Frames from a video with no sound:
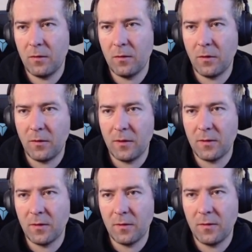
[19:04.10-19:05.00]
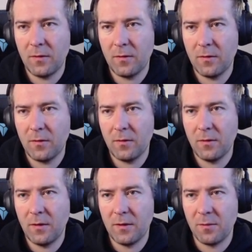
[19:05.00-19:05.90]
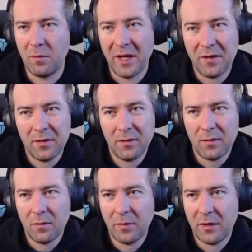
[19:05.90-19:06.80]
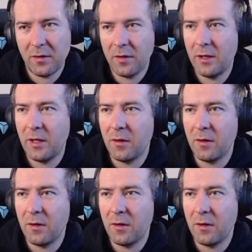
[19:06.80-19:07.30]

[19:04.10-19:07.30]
the distance is better or better than